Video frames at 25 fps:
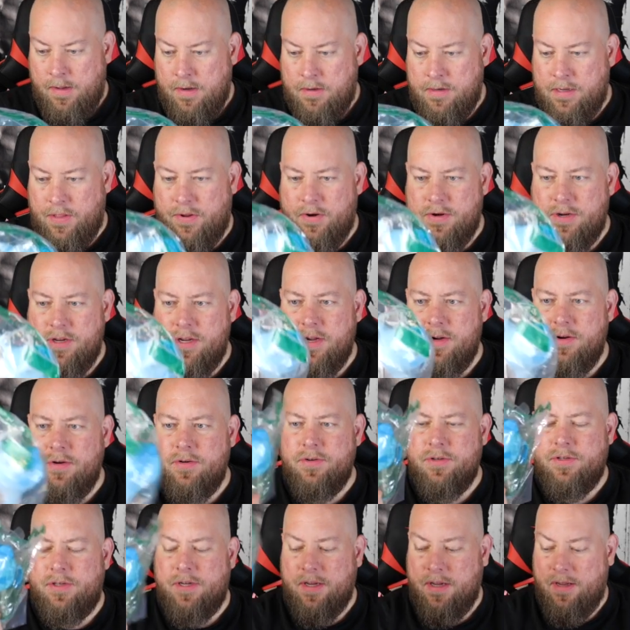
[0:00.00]
Another
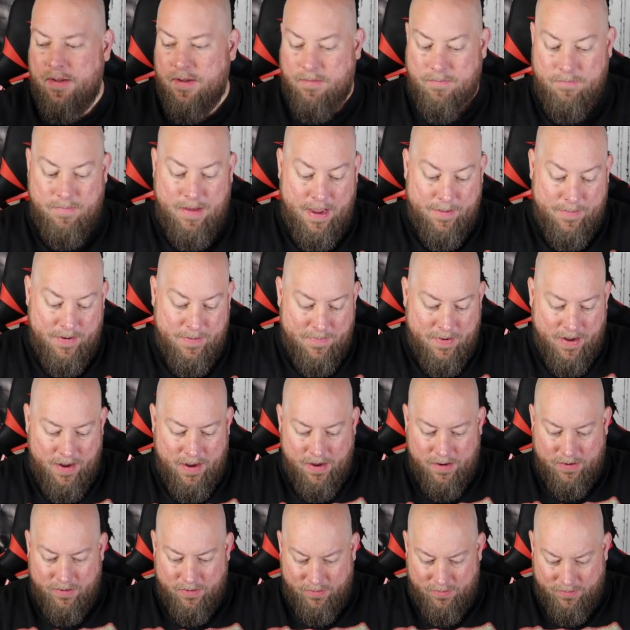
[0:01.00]
used baby
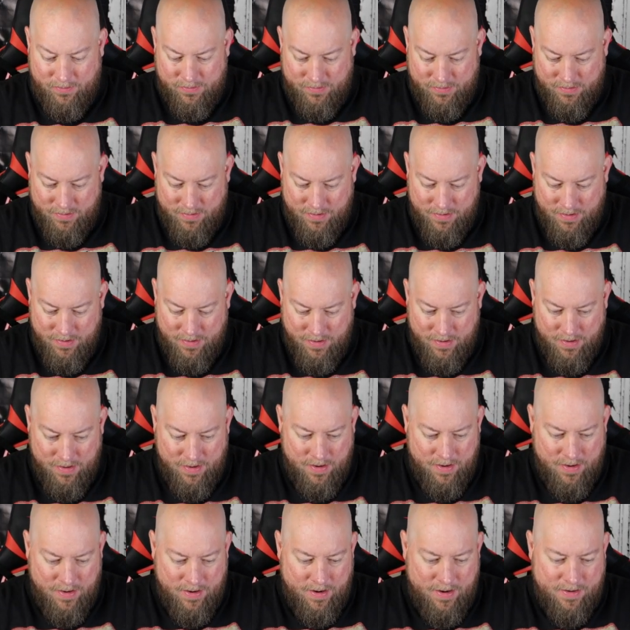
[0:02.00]
bottle.
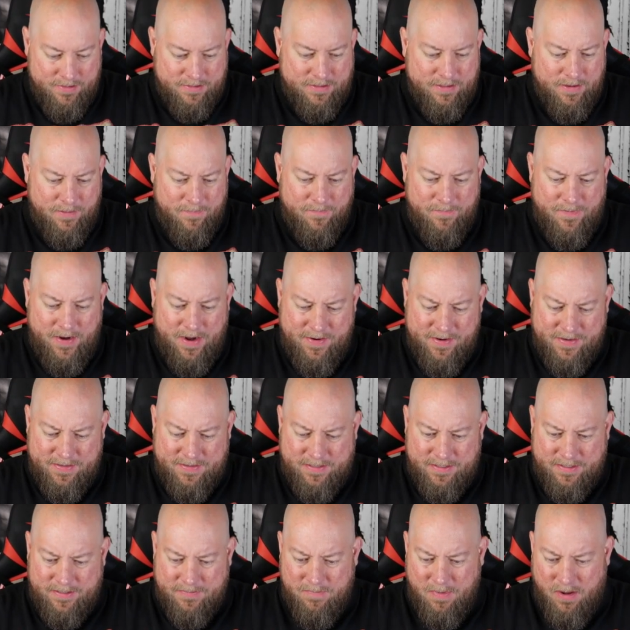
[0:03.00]
Here's some very
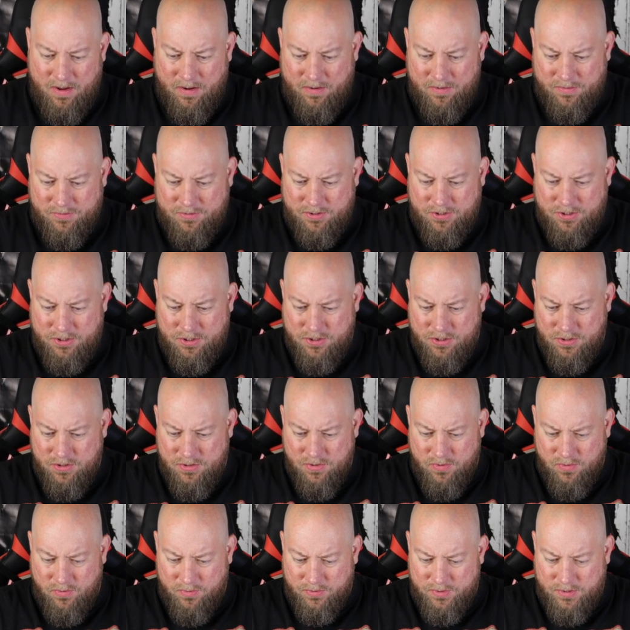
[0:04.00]
small
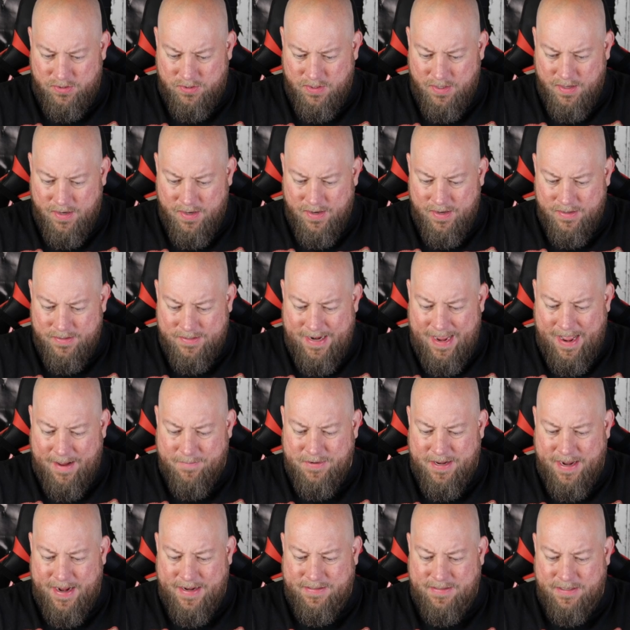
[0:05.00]
shoes,
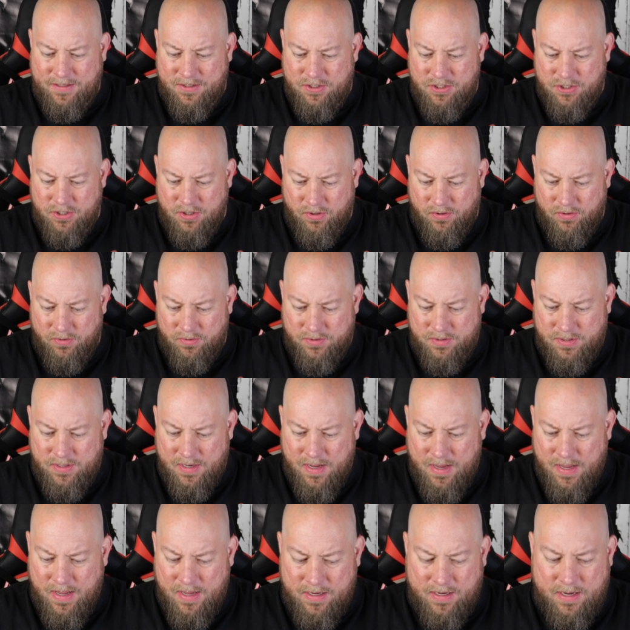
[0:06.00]
tap dancing shoes.
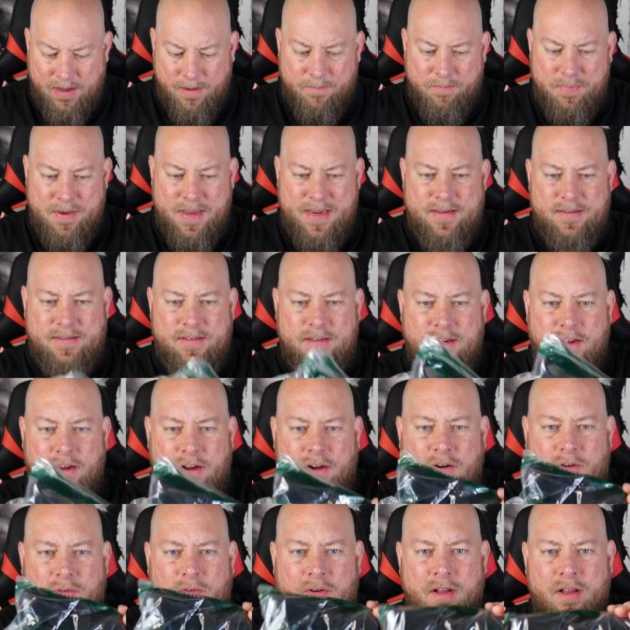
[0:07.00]

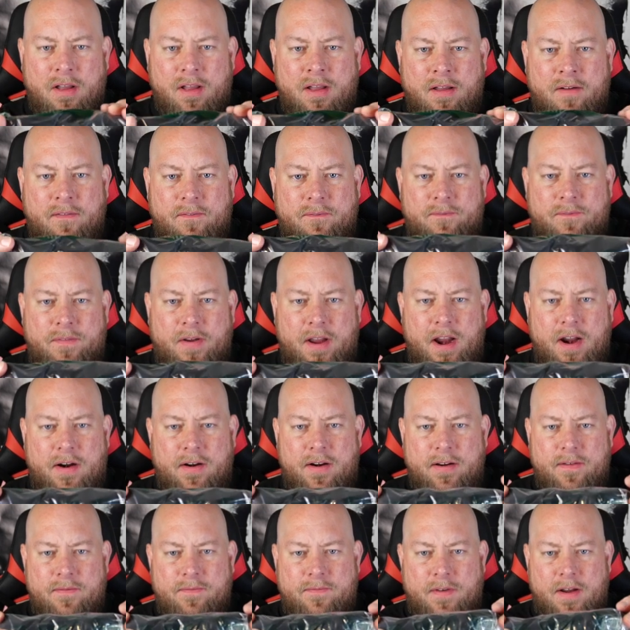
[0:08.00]
Capezio,
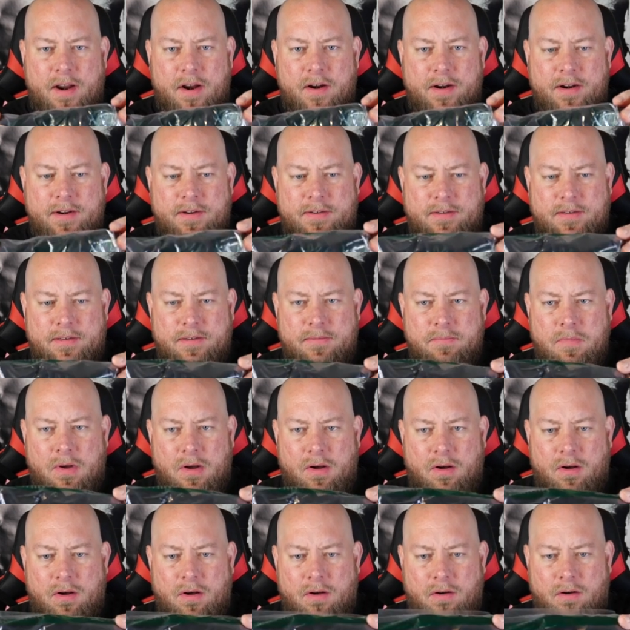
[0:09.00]
very, very
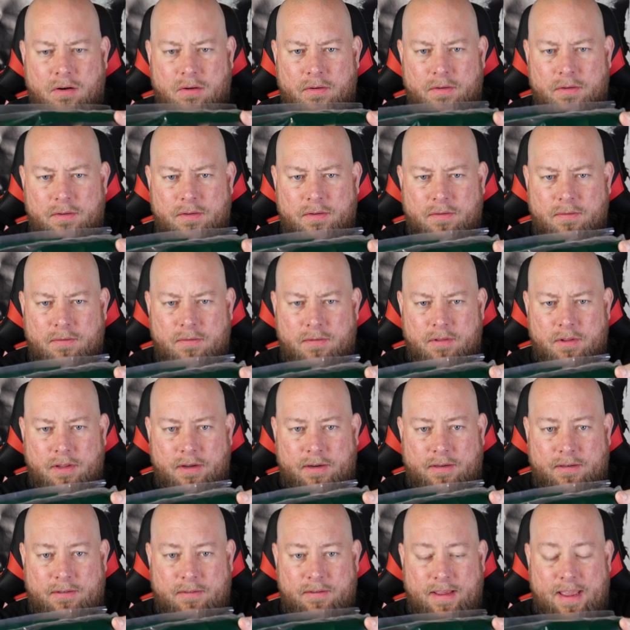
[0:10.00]
small,
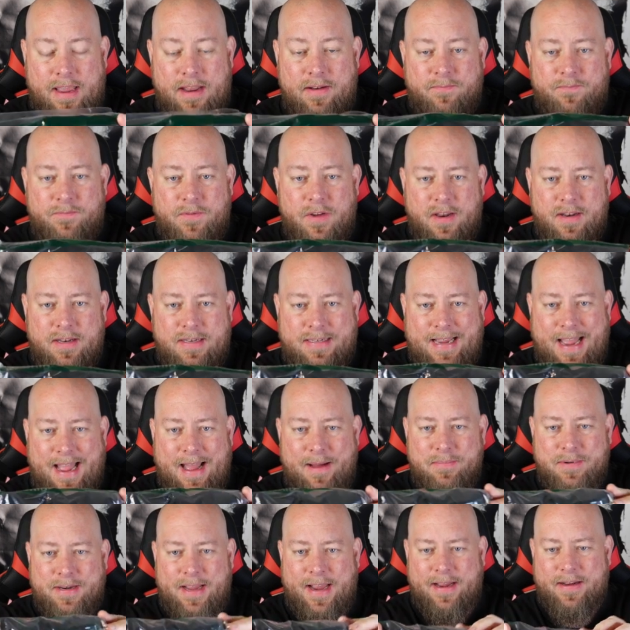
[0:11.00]
look, infant
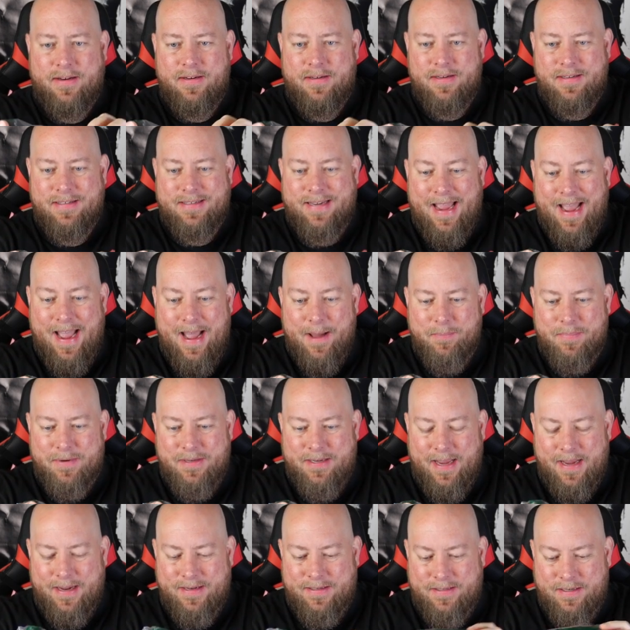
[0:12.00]
tap
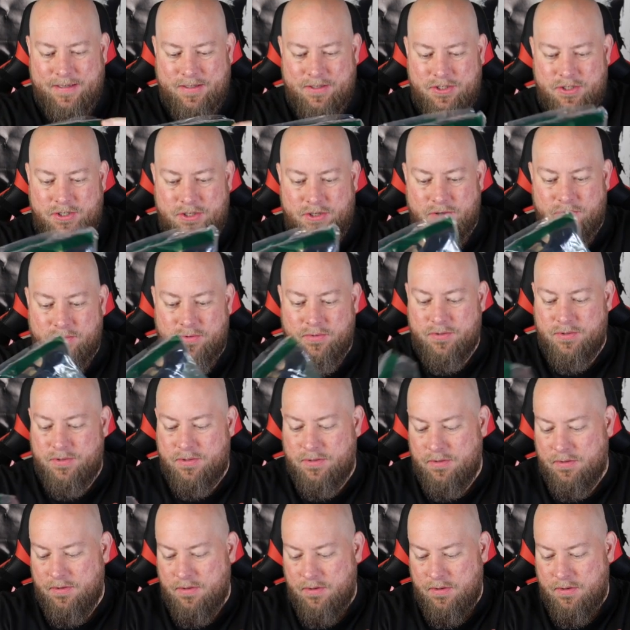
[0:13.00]
dancing shoes.